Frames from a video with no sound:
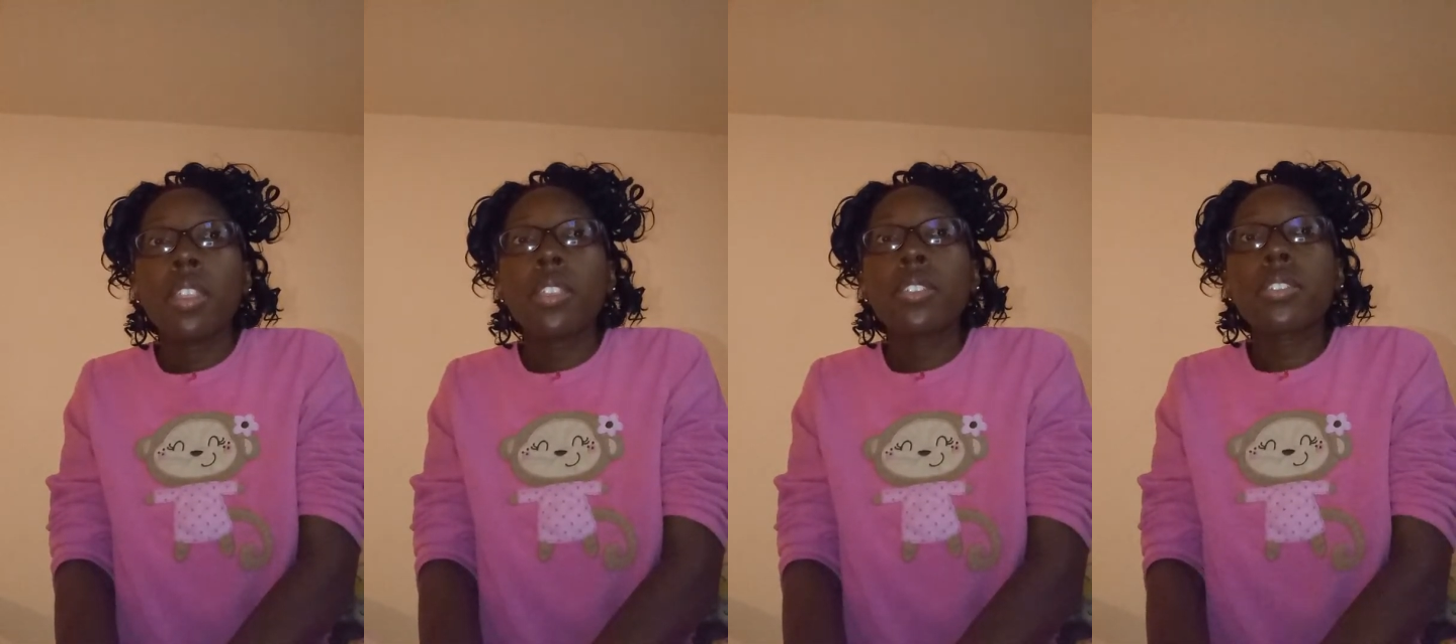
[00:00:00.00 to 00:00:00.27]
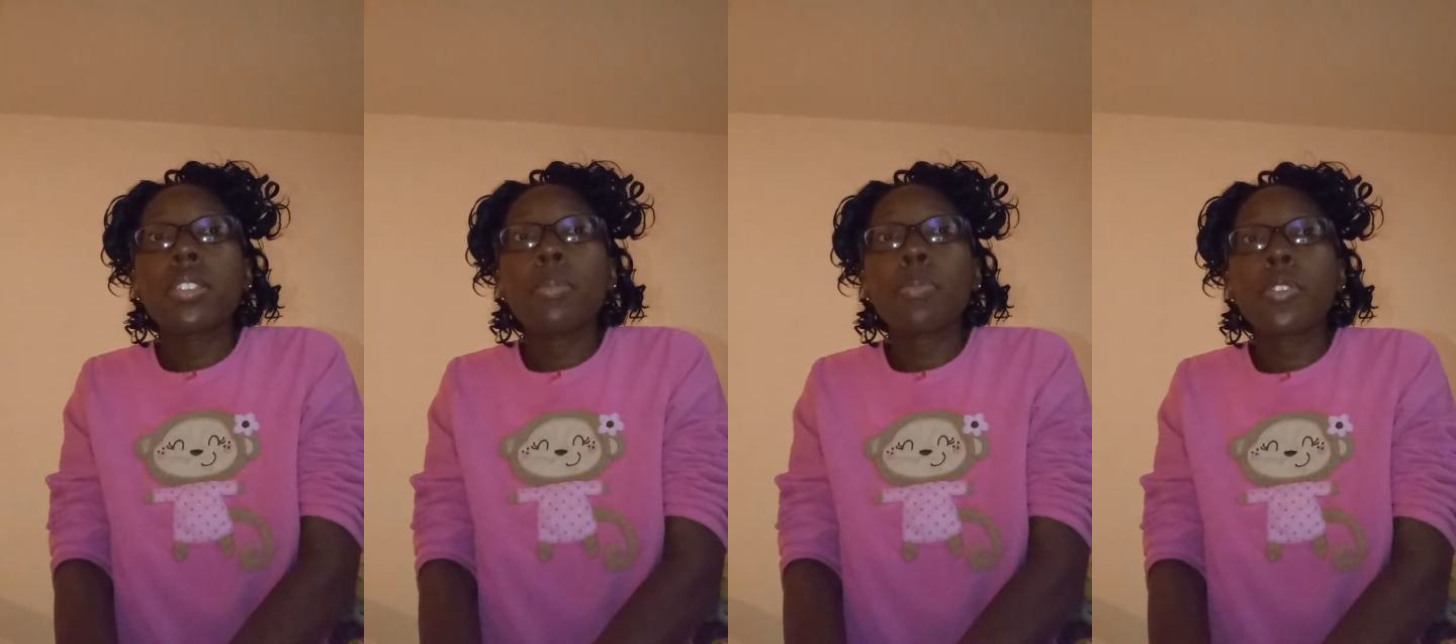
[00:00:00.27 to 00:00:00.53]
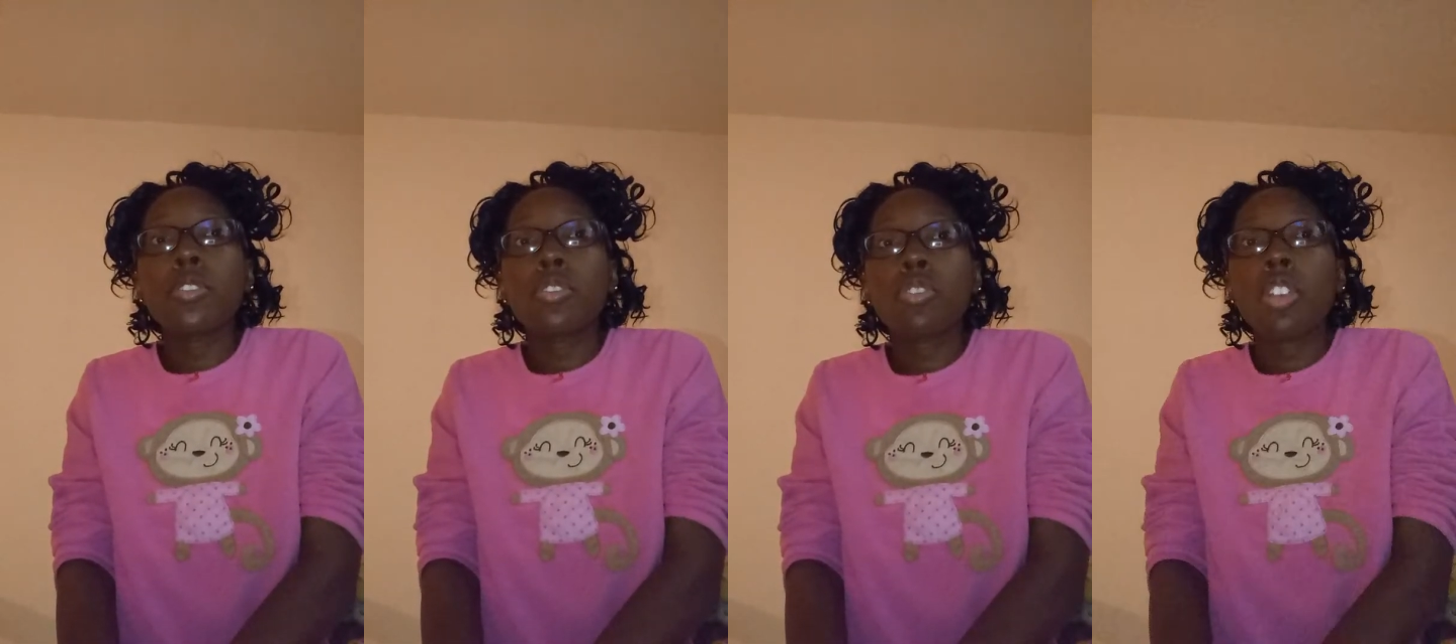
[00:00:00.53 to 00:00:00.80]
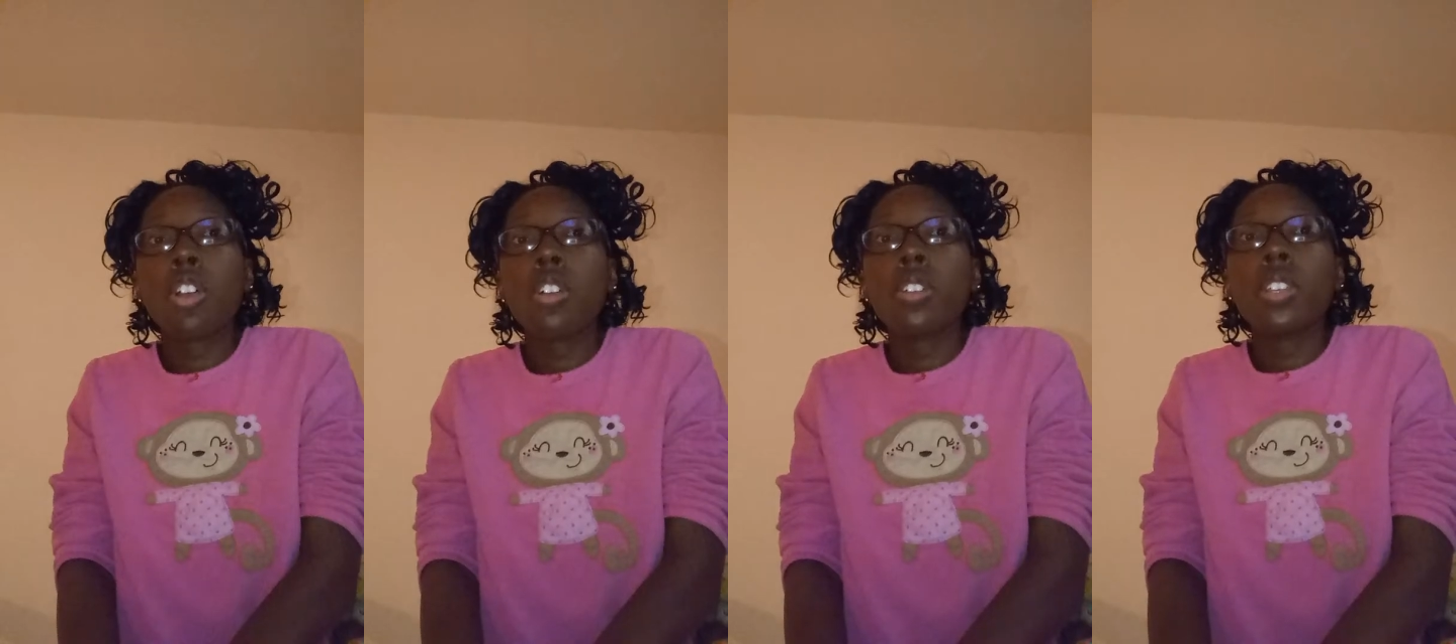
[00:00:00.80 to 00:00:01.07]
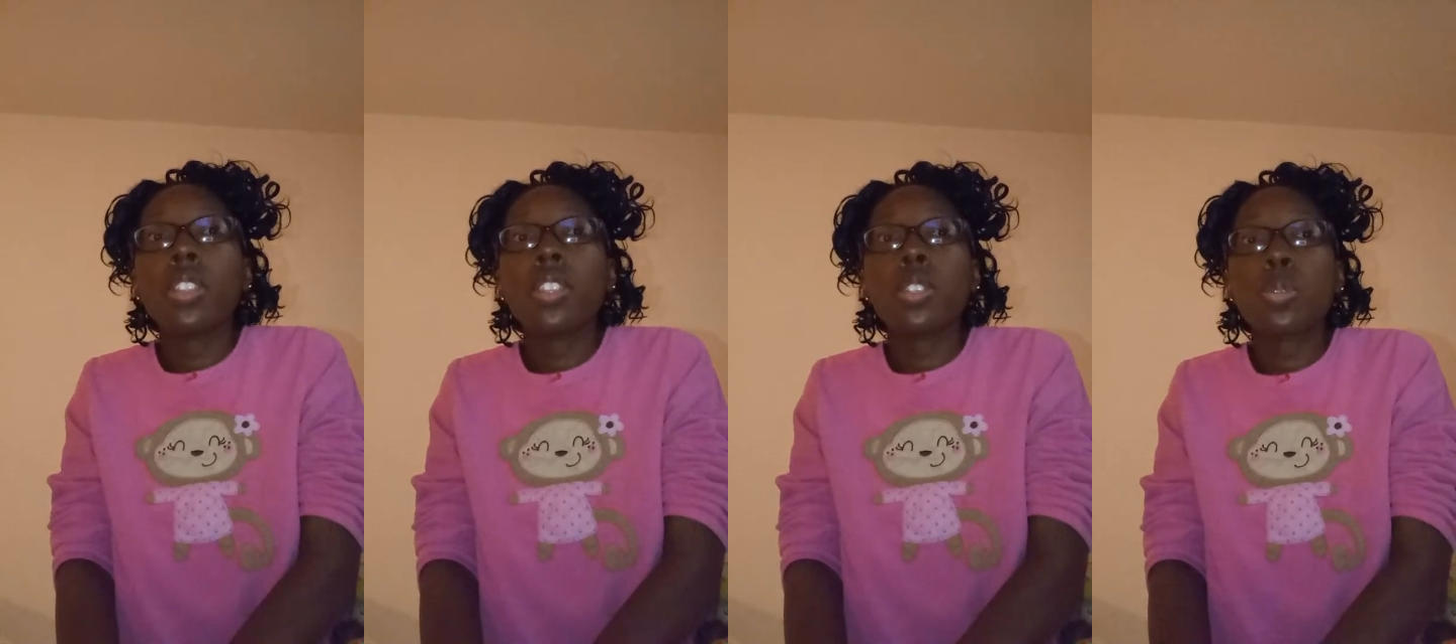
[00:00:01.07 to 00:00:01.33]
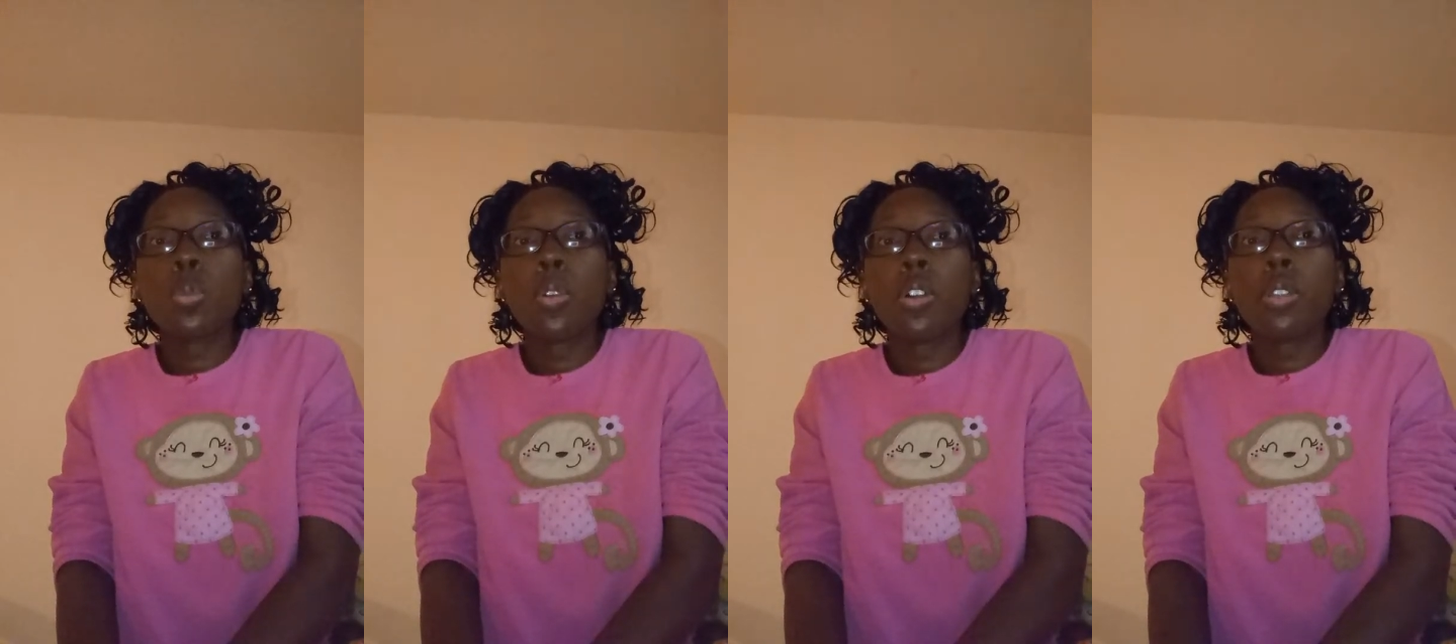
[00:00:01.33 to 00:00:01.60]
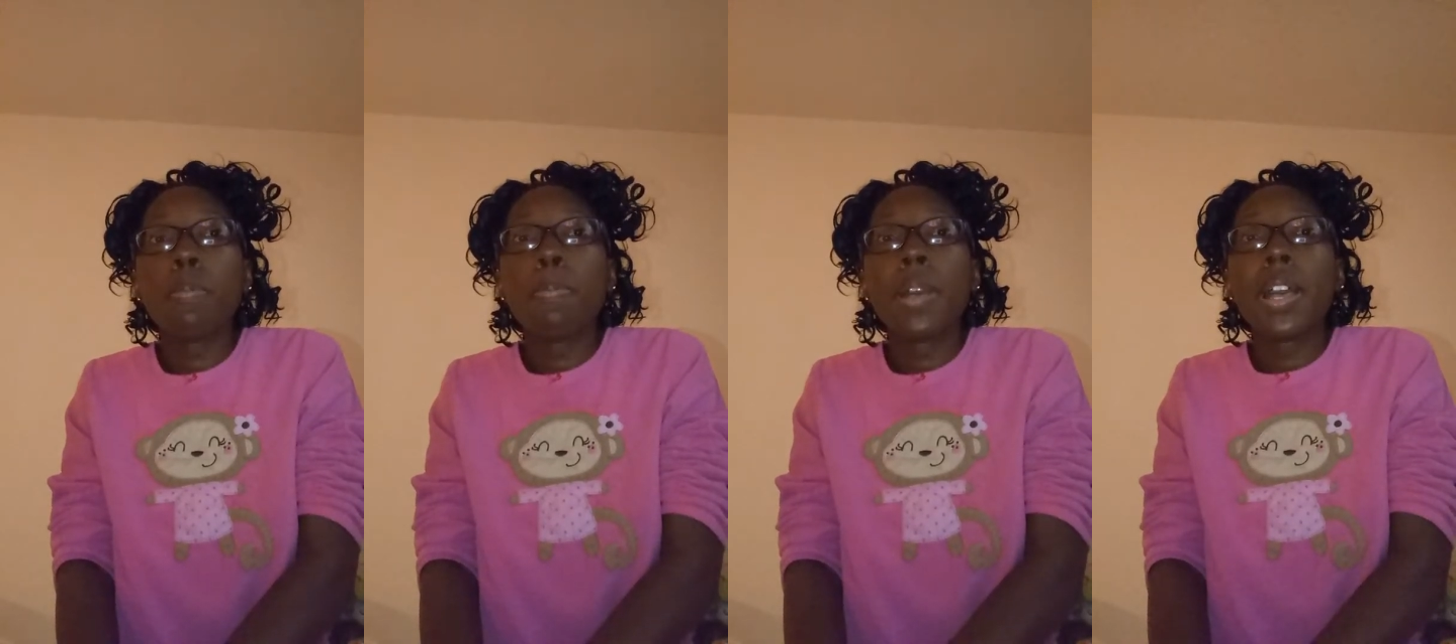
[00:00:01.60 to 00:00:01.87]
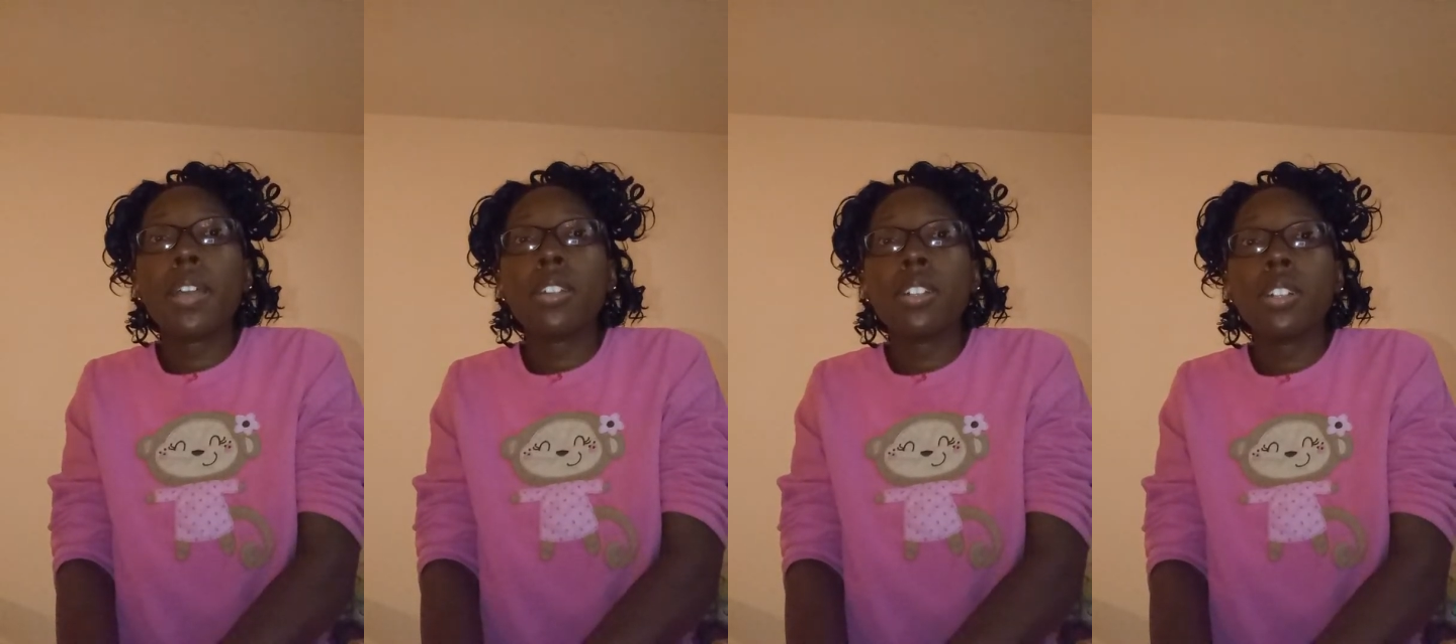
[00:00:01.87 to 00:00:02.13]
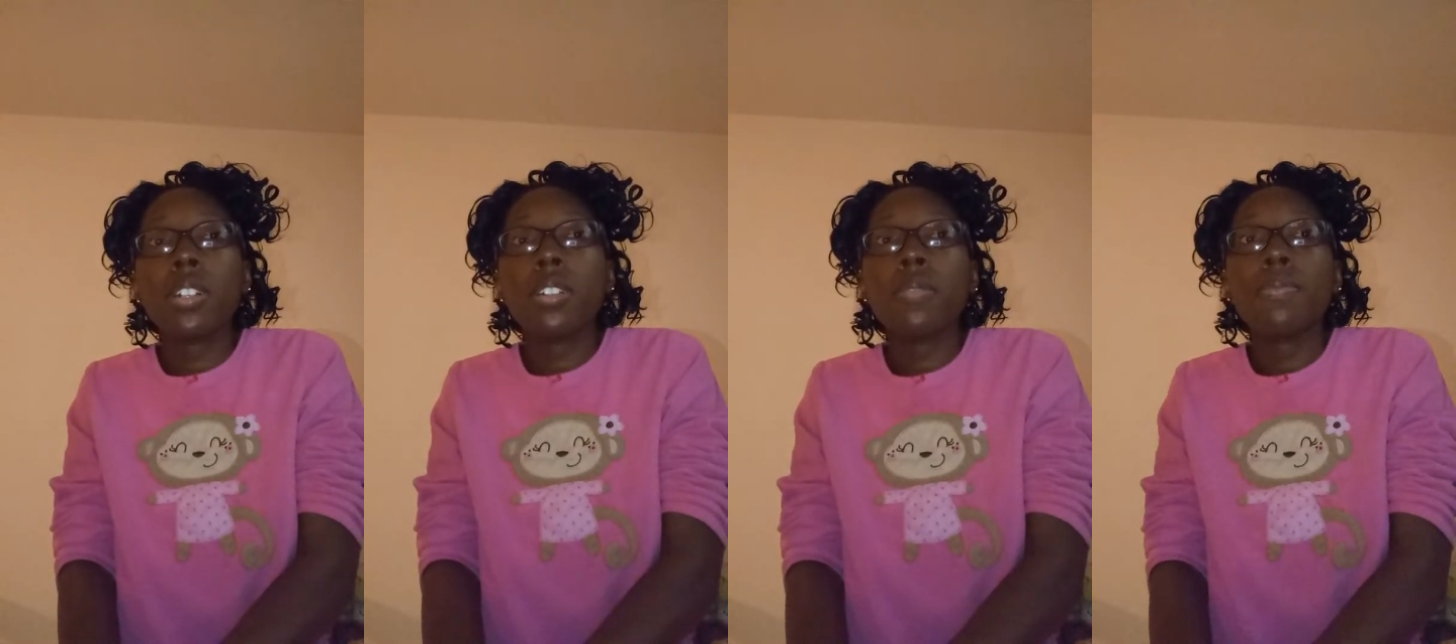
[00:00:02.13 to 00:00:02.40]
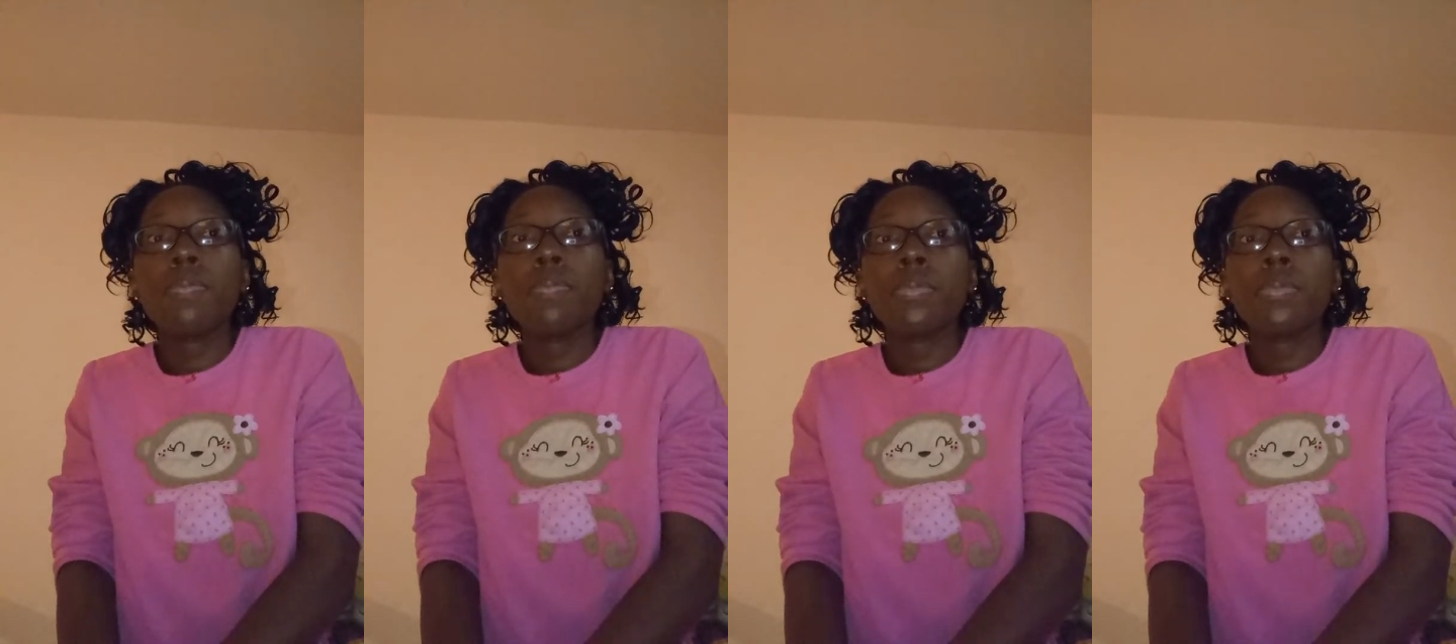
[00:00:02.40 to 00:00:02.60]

There's something strong in this water bottle.